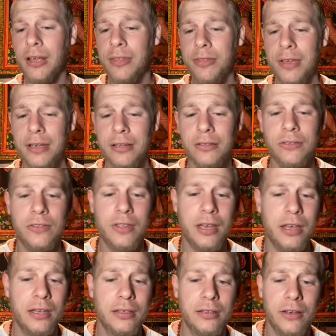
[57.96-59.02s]
things
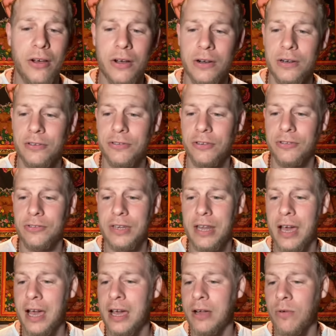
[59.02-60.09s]
that are just
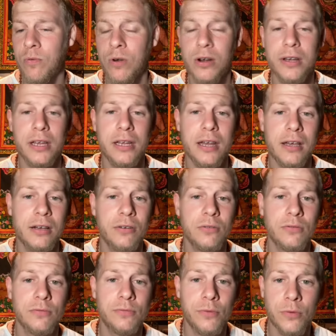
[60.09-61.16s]
not working
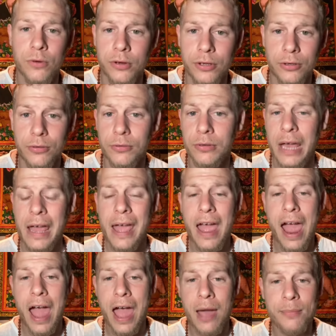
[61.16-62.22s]
out for you,
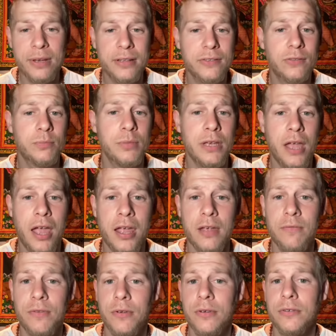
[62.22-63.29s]
habits,
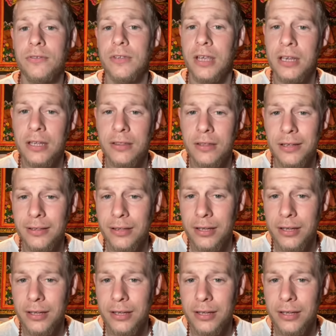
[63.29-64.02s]
behaviors, anything